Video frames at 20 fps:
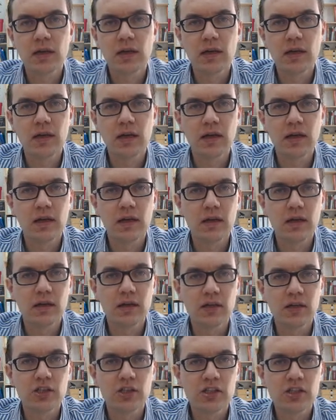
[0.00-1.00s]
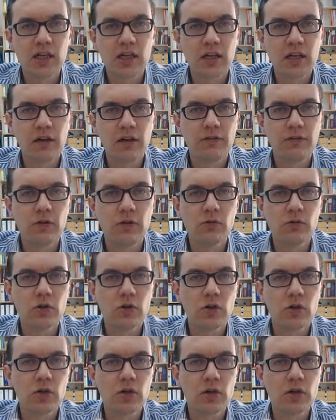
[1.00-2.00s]
and check if you
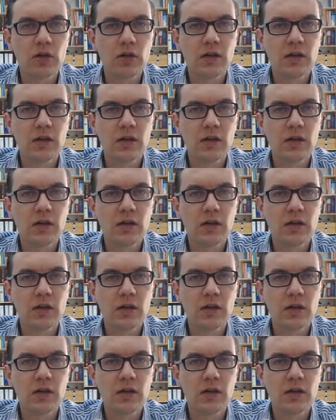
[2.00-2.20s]
talked